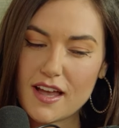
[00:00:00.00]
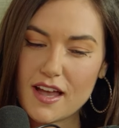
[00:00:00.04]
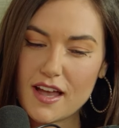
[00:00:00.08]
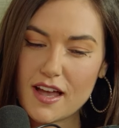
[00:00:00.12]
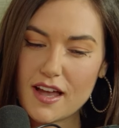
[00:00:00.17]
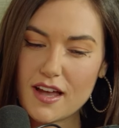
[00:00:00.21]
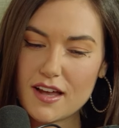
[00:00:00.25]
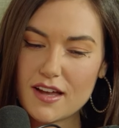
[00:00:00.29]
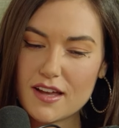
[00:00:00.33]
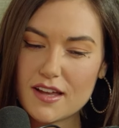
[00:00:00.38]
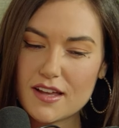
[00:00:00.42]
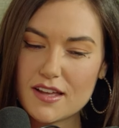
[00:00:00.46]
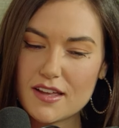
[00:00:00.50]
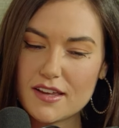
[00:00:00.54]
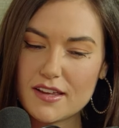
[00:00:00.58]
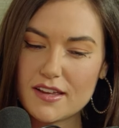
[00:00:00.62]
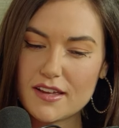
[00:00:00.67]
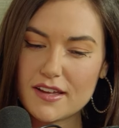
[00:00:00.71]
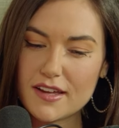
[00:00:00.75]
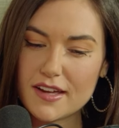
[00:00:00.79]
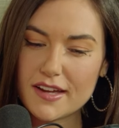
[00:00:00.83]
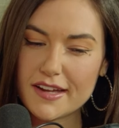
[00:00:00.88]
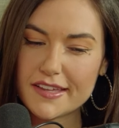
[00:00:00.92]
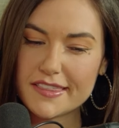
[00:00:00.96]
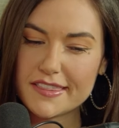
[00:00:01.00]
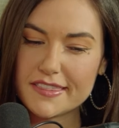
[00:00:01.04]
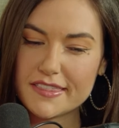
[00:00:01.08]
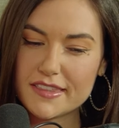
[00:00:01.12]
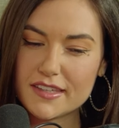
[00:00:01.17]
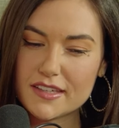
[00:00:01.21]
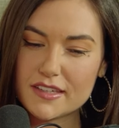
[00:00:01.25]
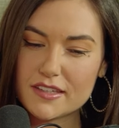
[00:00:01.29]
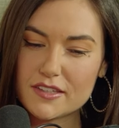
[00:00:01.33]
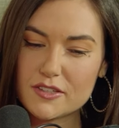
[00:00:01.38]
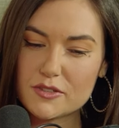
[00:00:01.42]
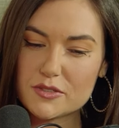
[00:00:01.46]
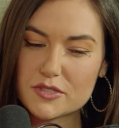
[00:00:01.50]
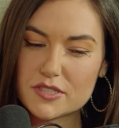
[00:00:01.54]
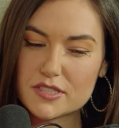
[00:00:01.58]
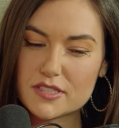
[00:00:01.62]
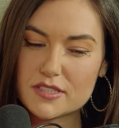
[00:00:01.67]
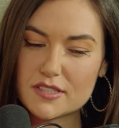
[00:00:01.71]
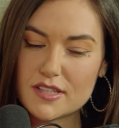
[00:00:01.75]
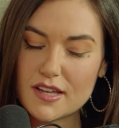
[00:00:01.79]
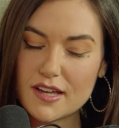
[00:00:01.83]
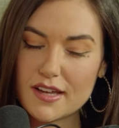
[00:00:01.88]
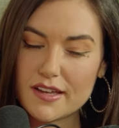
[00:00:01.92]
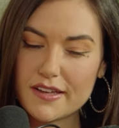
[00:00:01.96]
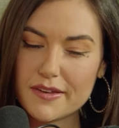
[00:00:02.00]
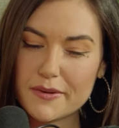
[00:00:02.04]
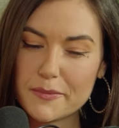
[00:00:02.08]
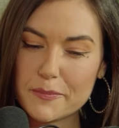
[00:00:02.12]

I I think you I,